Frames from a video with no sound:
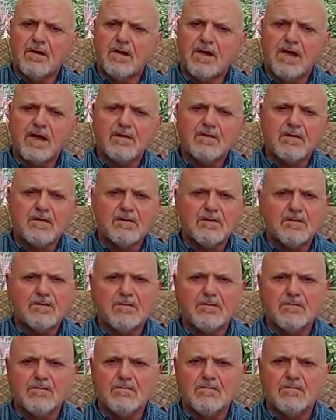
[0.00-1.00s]
access
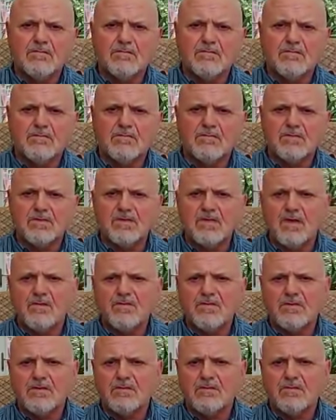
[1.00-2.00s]
to
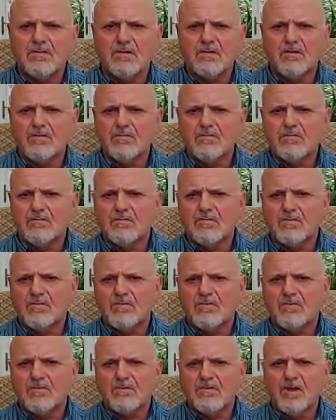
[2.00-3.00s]
services, you know,
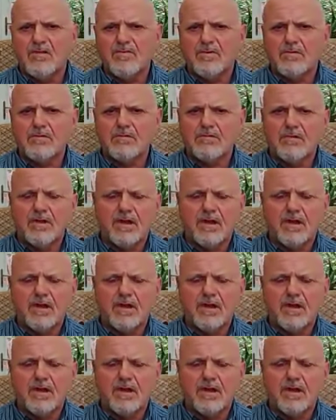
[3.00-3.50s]
travel,